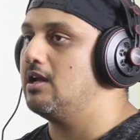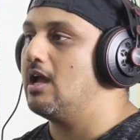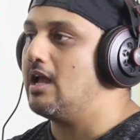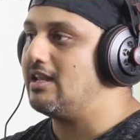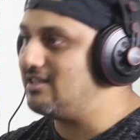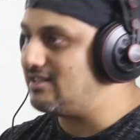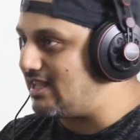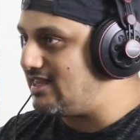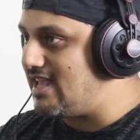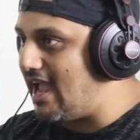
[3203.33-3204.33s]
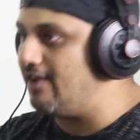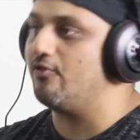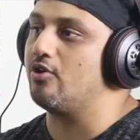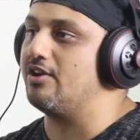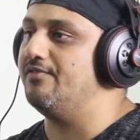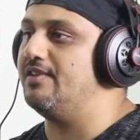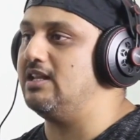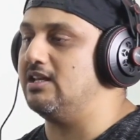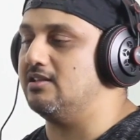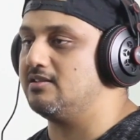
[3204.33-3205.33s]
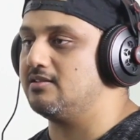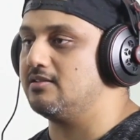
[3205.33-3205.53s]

Just at the end for convenience.